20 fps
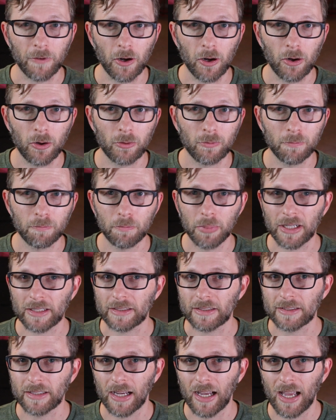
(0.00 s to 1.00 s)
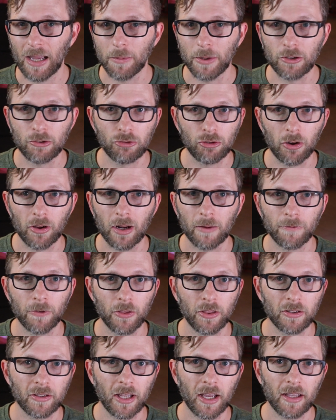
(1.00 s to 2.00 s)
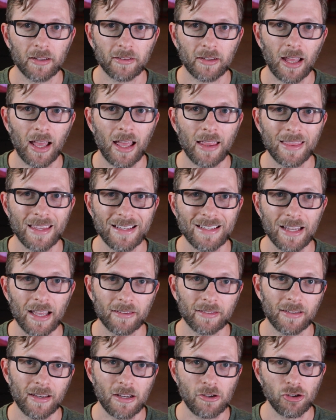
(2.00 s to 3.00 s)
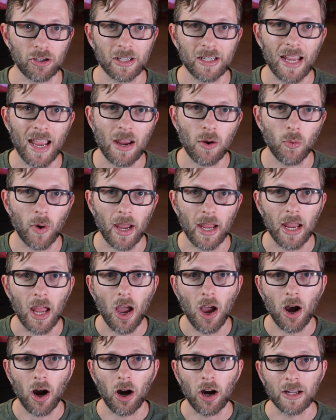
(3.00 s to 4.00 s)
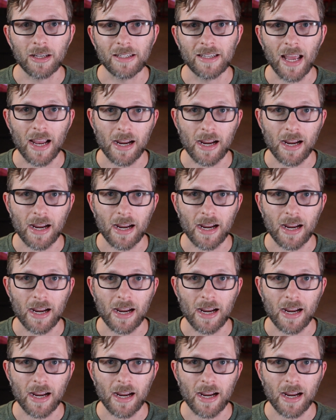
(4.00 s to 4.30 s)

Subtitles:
phone, picked a time, and showed up for the test at the destination gateway on